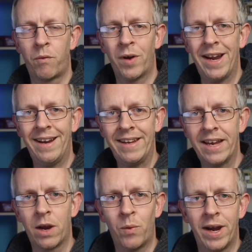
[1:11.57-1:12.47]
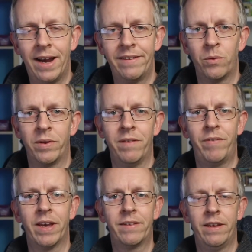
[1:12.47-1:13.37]
For a DIY ISA with
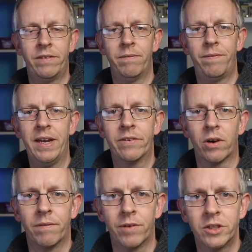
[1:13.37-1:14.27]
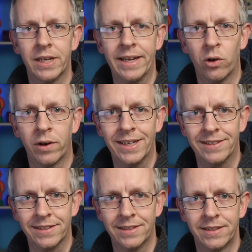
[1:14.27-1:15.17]
InvestEngine, fees are virtually non
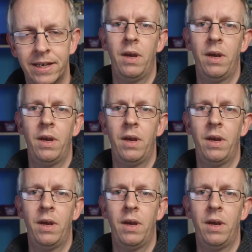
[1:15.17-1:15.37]
existent.